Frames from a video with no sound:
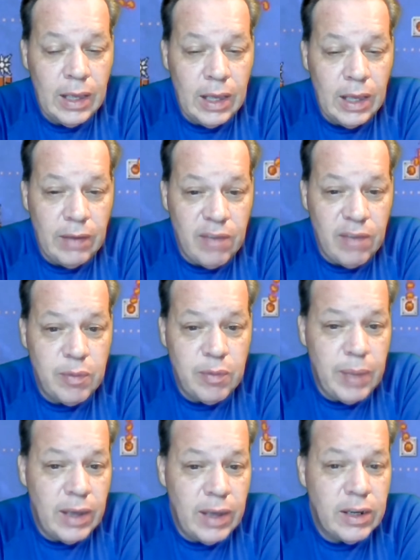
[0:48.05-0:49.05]
If you haven't been
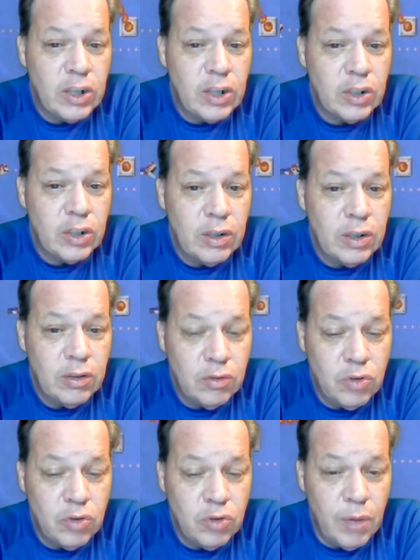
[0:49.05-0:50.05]
paying attention,
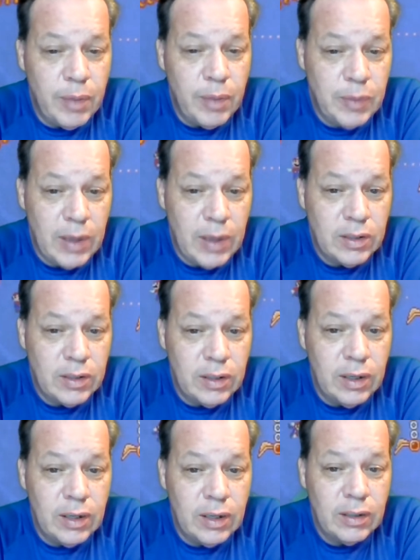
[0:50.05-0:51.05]
Trump has
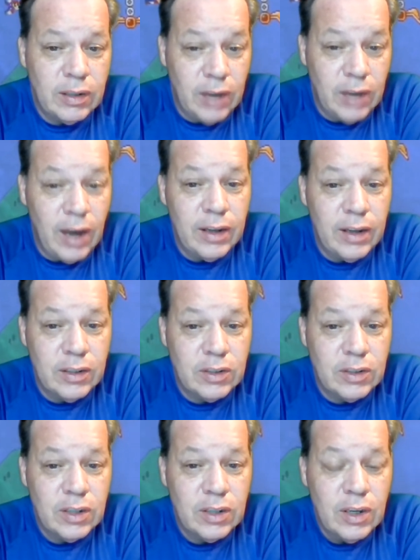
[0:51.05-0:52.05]
basically got
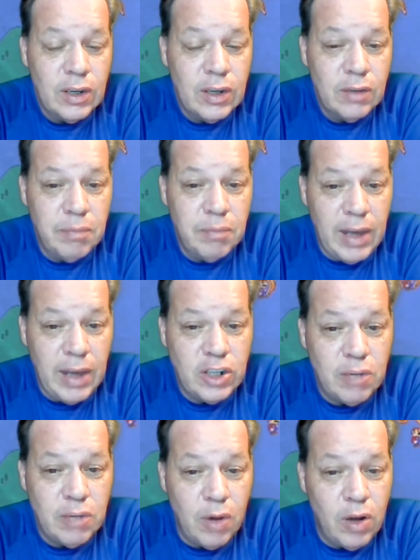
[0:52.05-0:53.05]
his mansion
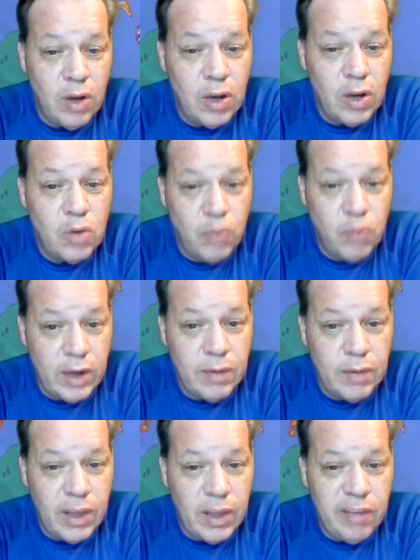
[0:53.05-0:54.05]
in Mar-a-Lago raided
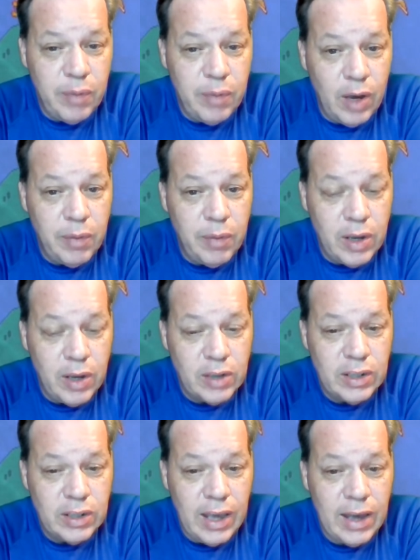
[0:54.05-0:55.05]
by the FBI because
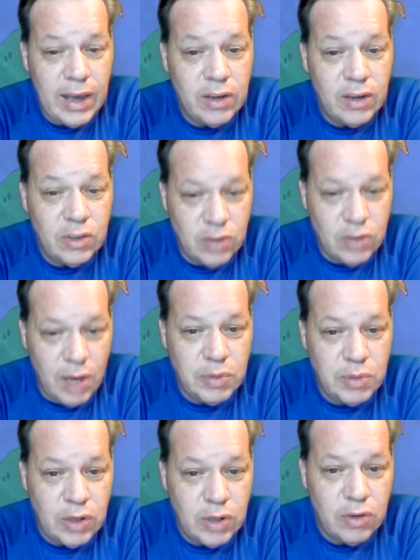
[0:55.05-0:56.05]
he had top
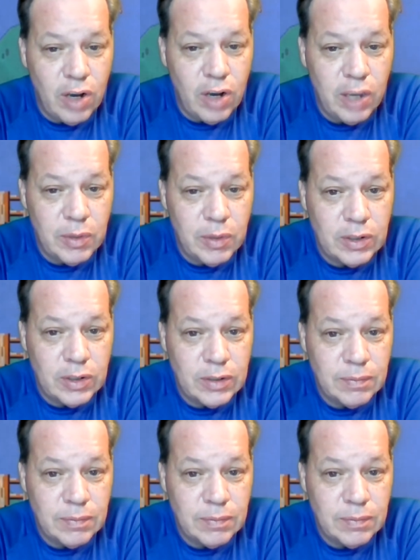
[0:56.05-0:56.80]
secret documents